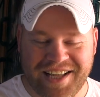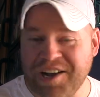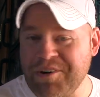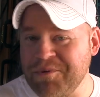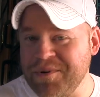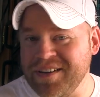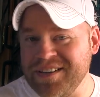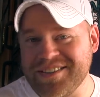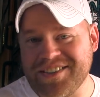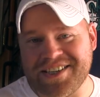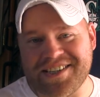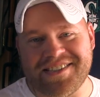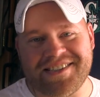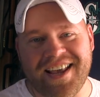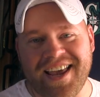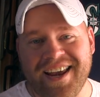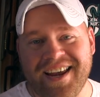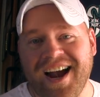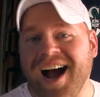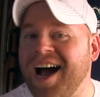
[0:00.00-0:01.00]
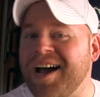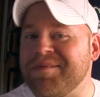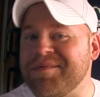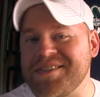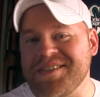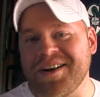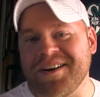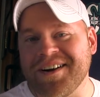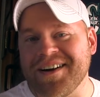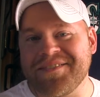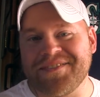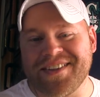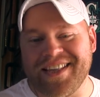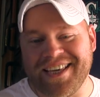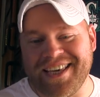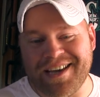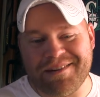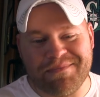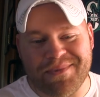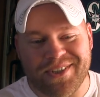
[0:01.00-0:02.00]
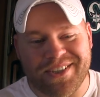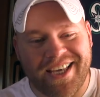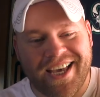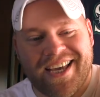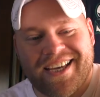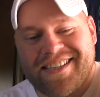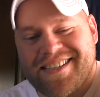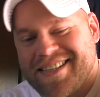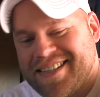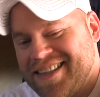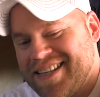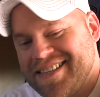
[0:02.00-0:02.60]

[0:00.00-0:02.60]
I will just say I'm sorry for the gimbal, guys.